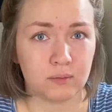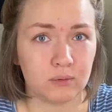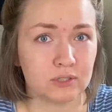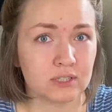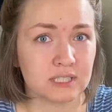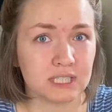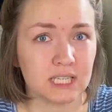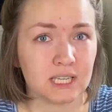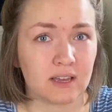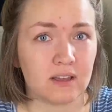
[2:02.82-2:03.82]
we'll just
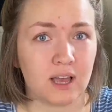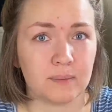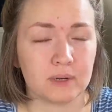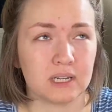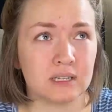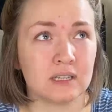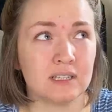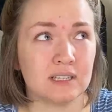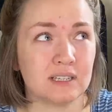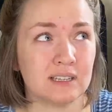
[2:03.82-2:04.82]
see. I'm gonna
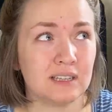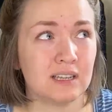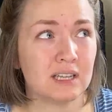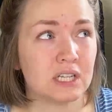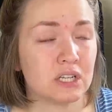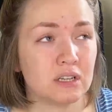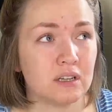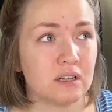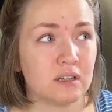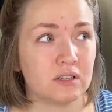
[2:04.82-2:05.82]

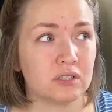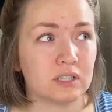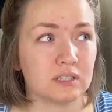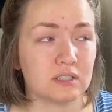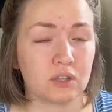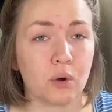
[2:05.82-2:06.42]
just